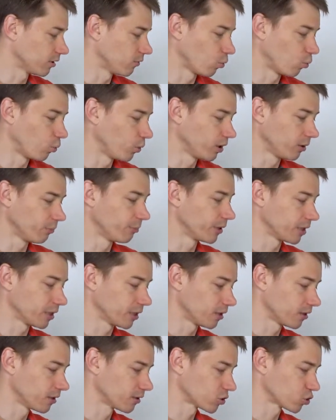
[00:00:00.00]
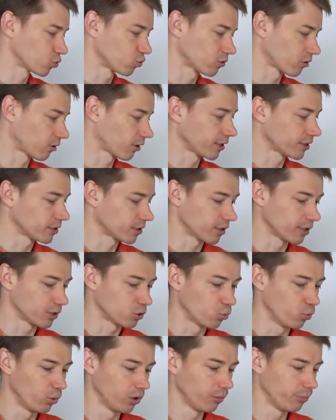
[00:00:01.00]
will be sooner or later,
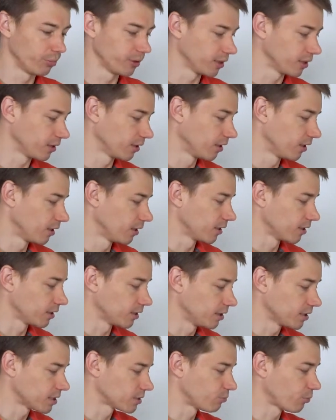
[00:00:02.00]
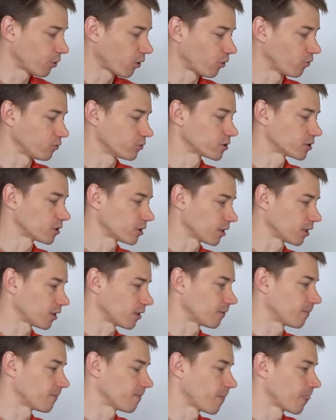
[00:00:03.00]
it will be disposed
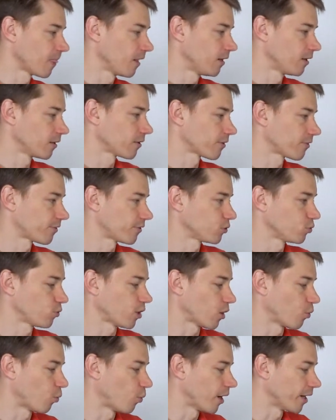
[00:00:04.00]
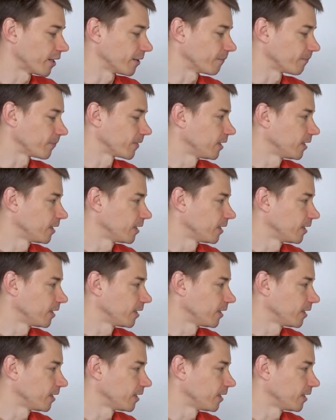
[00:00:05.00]
uh, through a way.